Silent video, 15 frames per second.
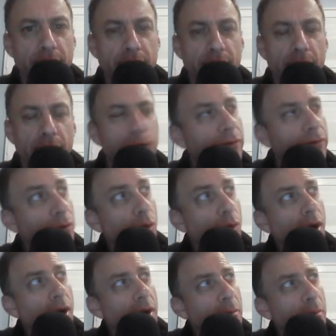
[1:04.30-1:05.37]
over
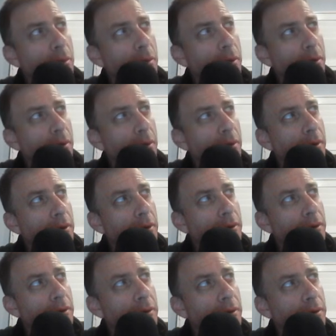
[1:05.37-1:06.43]
wipe,
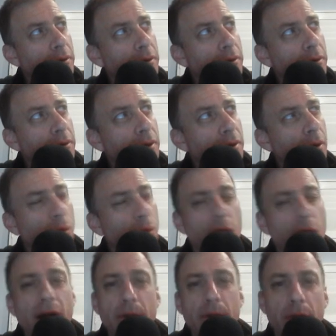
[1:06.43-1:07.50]
a
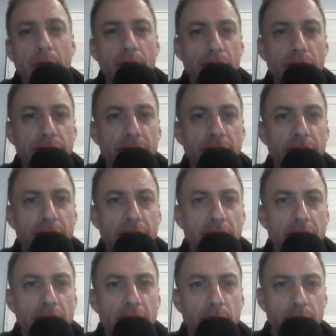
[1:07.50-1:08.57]
wipe over.
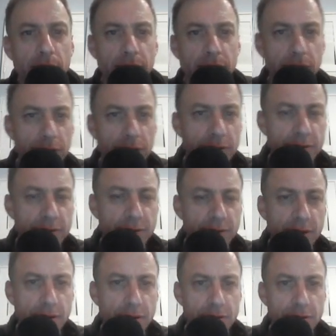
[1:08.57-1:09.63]
What
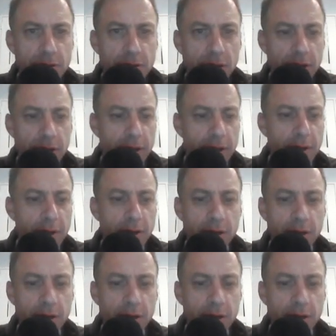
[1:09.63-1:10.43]
sounds like